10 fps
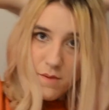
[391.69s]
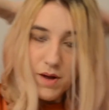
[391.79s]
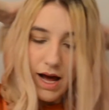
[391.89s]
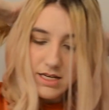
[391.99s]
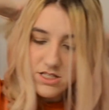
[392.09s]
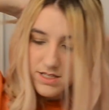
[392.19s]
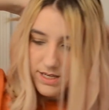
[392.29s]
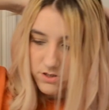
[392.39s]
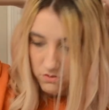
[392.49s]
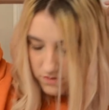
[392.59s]
But I just
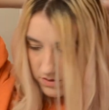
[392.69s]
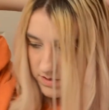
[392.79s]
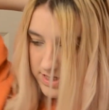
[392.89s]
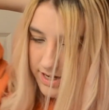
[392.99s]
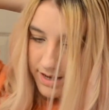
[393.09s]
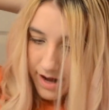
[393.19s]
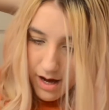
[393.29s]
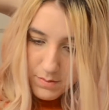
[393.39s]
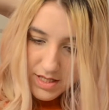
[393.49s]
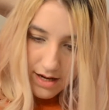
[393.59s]
like don't fuck with dating
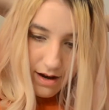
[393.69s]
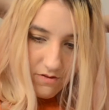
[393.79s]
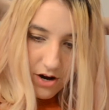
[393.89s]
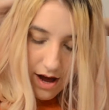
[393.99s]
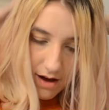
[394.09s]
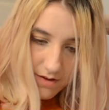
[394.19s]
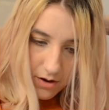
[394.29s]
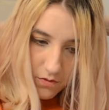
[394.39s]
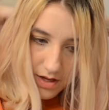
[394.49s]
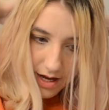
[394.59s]
apps. I never have. I
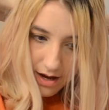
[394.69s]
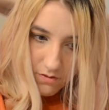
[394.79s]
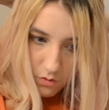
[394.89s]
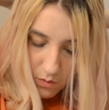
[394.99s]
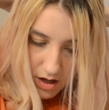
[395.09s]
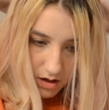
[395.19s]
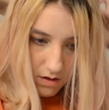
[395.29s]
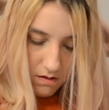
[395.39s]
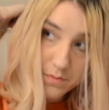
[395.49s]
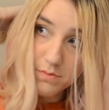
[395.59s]
don't think I ever
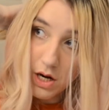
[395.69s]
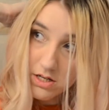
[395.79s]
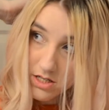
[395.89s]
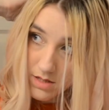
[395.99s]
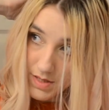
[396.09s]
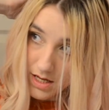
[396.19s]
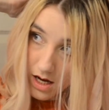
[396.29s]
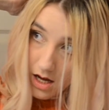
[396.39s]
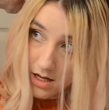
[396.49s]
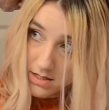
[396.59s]
will. Partially
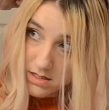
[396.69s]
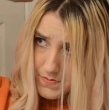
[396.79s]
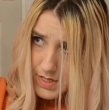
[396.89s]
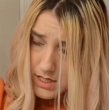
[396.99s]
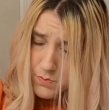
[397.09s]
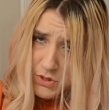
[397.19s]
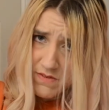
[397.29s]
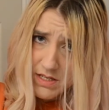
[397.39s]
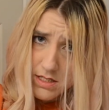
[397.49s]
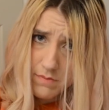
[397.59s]
because, as
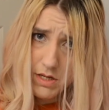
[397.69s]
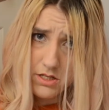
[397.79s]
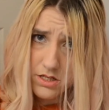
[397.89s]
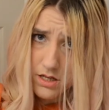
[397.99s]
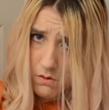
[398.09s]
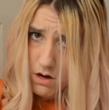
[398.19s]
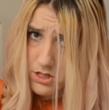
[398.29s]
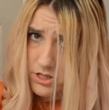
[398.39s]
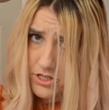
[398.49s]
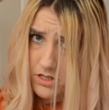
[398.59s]
previously mentioned, I watch
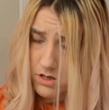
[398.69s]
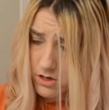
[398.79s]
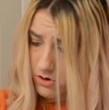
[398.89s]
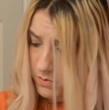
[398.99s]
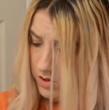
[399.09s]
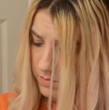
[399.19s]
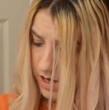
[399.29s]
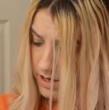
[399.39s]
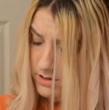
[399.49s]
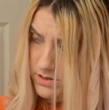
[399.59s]
a shit ton of Criminal
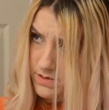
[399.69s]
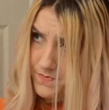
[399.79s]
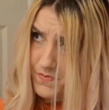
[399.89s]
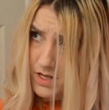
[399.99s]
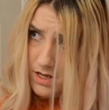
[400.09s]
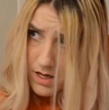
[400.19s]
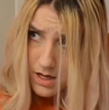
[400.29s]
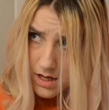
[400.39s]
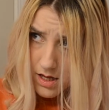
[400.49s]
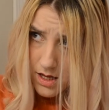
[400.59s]
Minds.
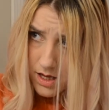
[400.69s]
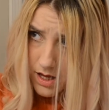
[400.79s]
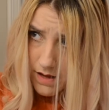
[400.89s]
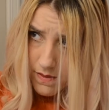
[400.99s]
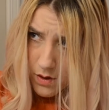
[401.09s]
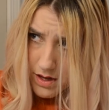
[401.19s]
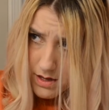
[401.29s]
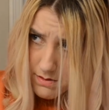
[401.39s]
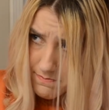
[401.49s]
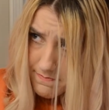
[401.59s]
And
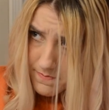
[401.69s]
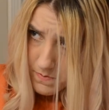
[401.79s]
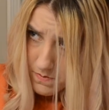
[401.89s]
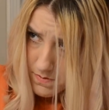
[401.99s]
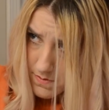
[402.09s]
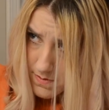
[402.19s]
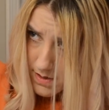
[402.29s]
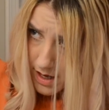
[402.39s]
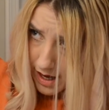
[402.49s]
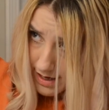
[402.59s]
like,
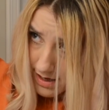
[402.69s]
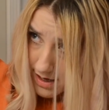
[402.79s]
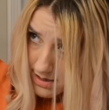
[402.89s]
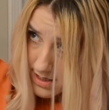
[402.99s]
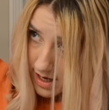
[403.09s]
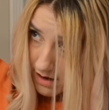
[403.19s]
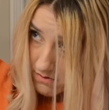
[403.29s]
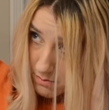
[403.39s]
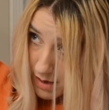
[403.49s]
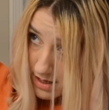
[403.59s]
I need to
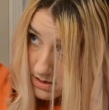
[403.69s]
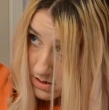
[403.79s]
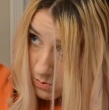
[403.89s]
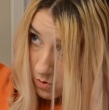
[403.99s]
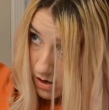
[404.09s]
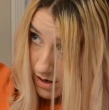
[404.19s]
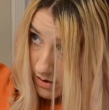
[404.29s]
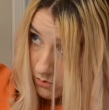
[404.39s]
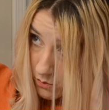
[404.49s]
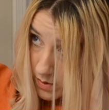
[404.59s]
have met someone
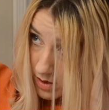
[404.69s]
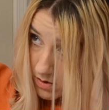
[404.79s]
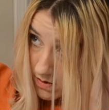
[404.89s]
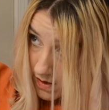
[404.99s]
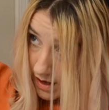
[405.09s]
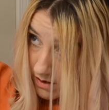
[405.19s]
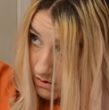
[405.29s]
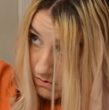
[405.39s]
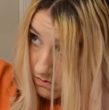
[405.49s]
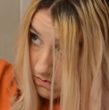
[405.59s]
in real life